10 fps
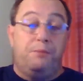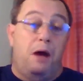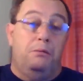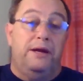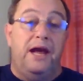I
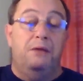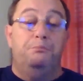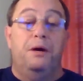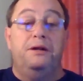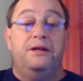probably
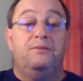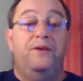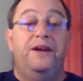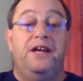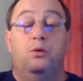am, but this
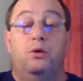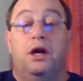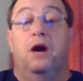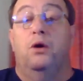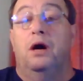video will
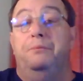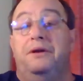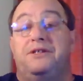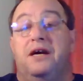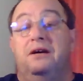go up.
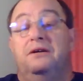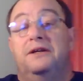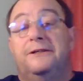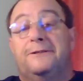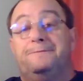And so
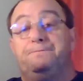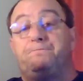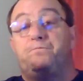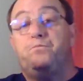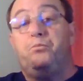
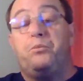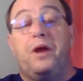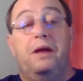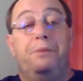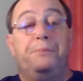
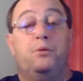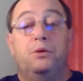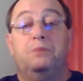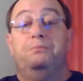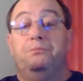people
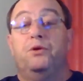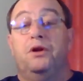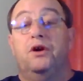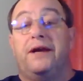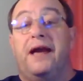will
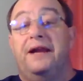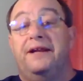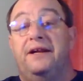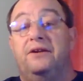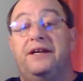look at
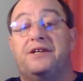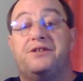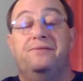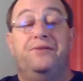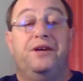it. It'll get
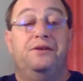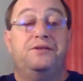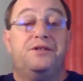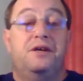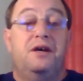some
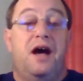views.